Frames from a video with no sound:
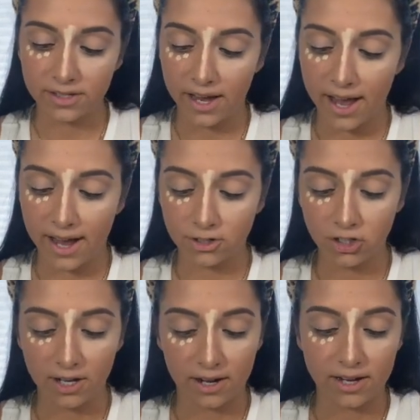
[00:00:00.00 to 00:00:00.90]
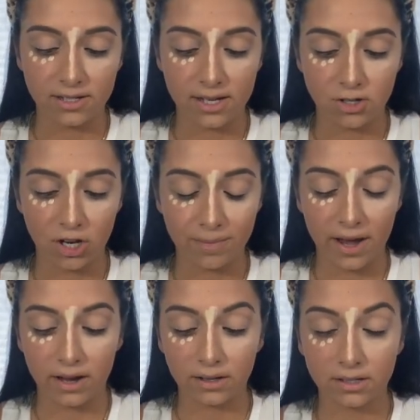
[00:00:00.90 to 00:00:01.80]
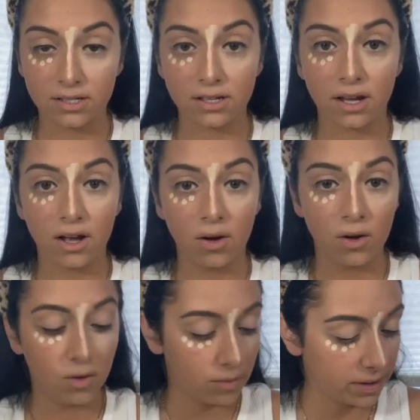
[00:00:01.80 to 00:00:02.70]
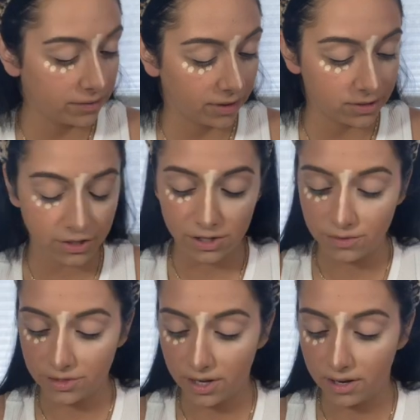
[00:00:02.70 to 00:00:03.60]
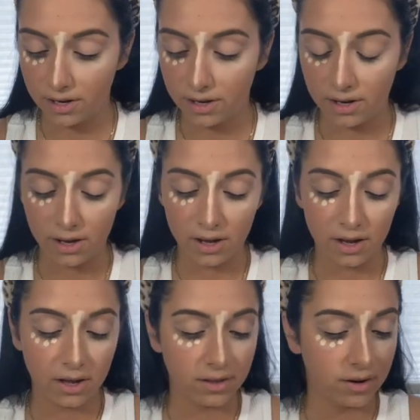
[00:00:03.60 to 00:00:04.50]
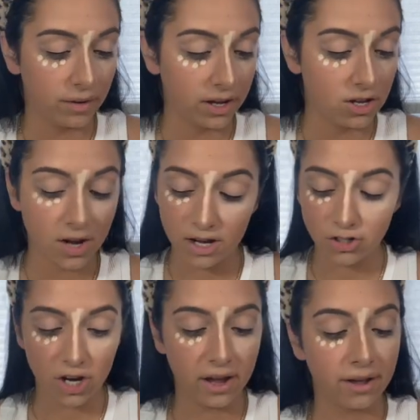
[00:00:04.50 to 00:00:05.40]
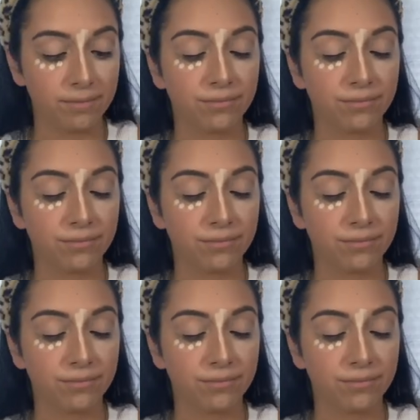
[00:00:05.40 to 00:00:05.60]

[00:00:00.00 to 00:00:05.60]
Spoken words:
I actually got it in TJ Maxx. All my friends used it. They were like, you gotta try it.